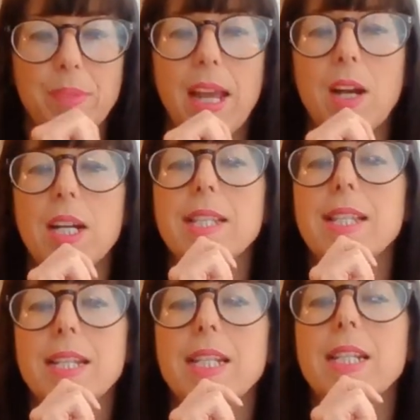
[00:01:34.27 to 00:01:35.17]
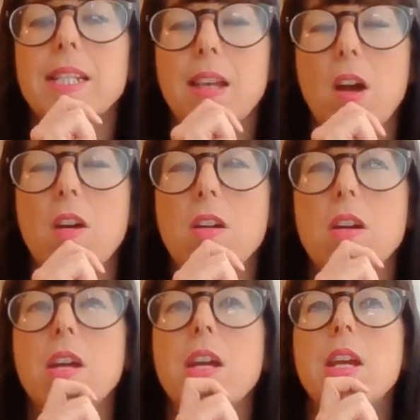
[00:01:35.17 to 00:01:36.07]
Now, ascetics
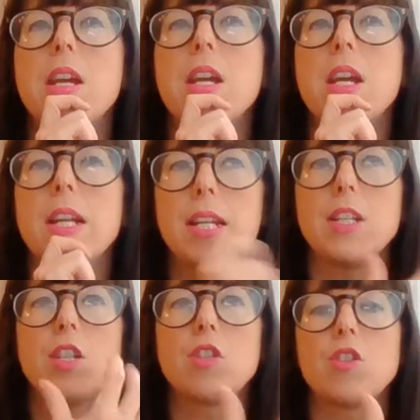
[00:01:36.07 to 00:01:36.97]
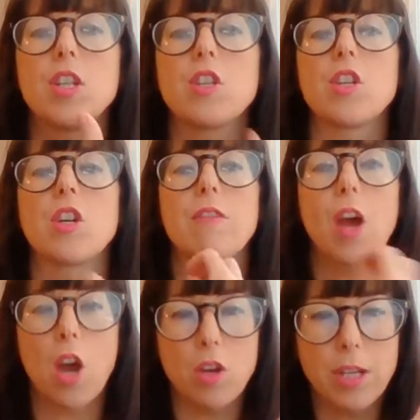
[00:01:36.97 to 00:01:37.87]
are an Indian tradition of
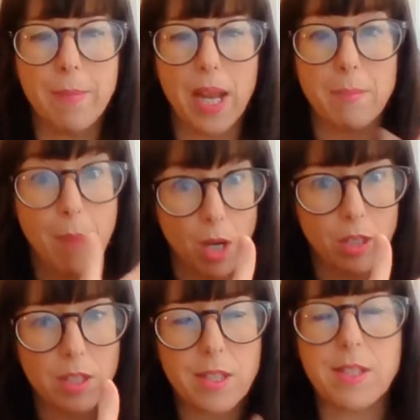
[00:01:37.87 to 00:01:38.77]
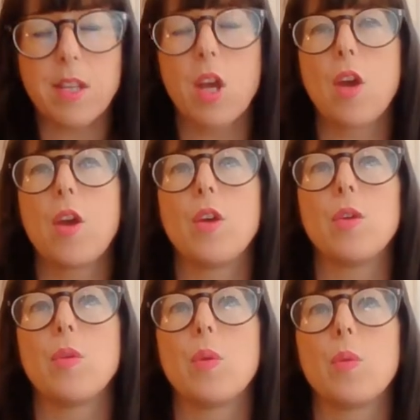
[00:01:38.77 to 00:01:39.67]
holy men, monks,
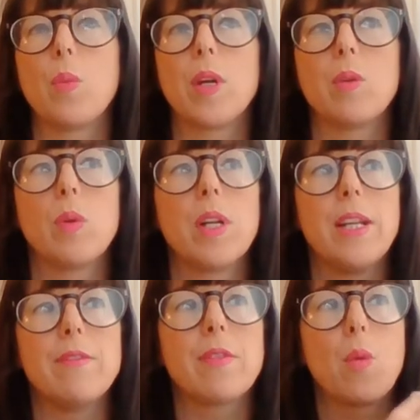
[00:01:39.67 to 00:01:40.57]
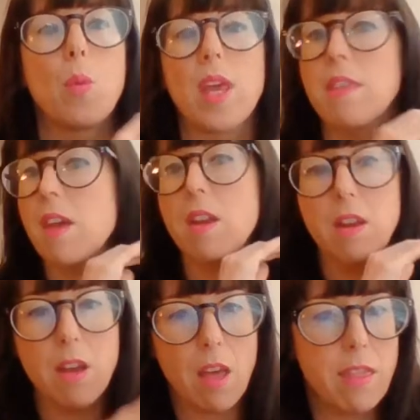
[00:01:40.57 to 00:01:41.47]
who will live with
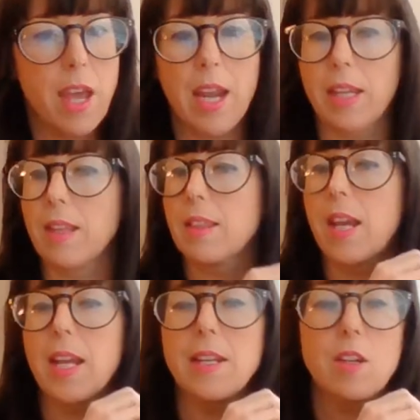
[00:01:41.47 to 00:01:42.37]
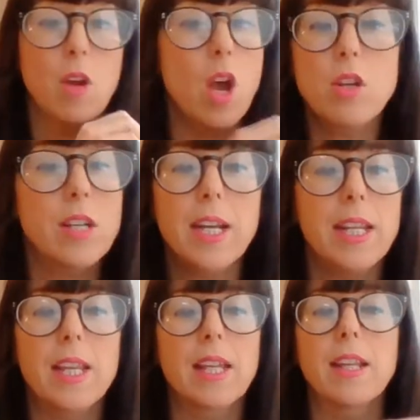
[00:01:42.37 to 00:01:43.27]
nothing. They don't own
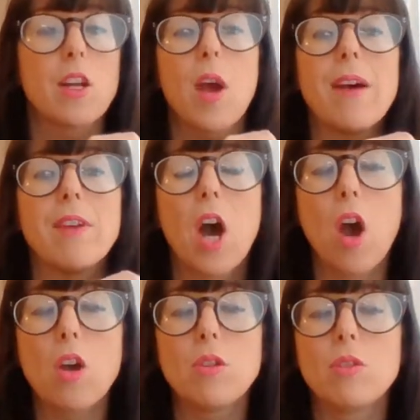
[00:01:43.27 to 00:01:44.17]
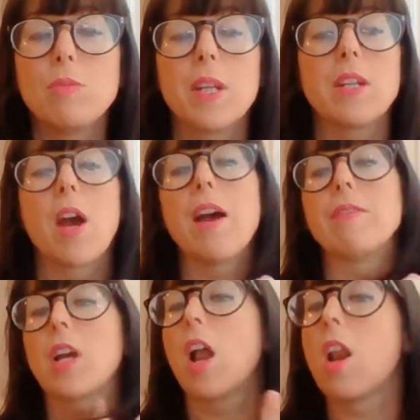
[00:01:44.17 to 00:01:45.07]
anything, they don't have a home, they don't
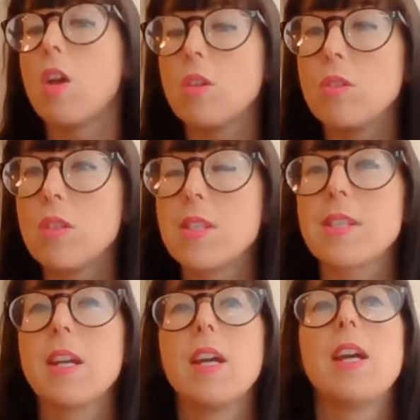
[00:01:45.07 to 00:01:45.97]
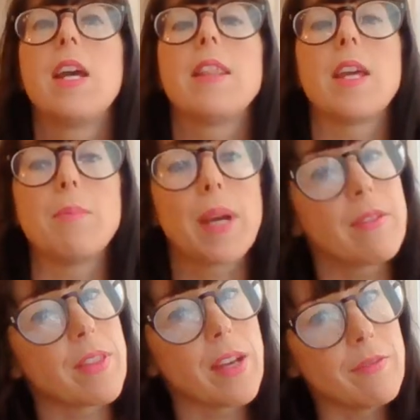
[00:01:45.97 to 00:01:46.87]
have clothes, they
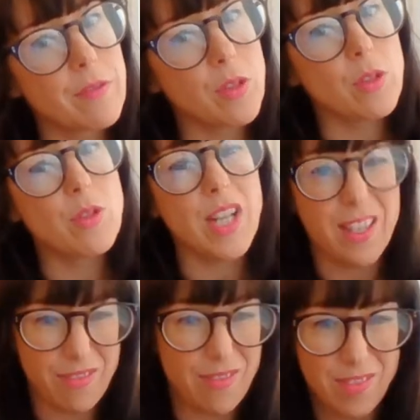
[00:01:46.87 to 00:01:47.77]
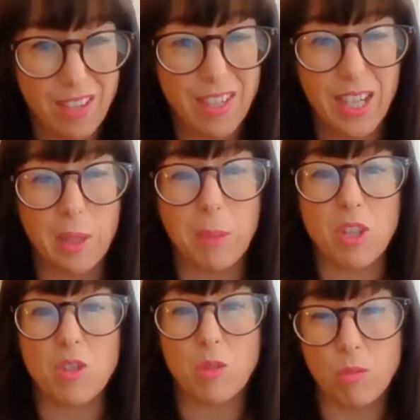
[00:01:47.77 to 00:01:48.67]
beg for their food if they're eating
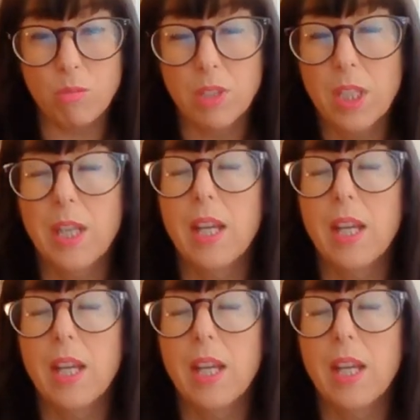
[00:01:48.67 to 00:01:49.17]
much at all.